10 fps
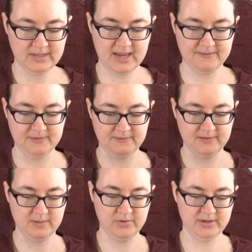half of the
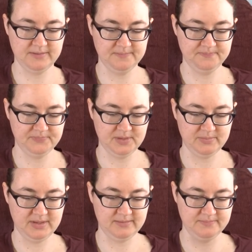fabric.
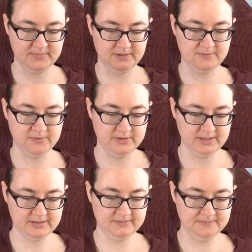Let me unfold
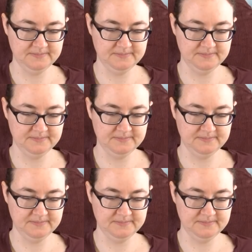it.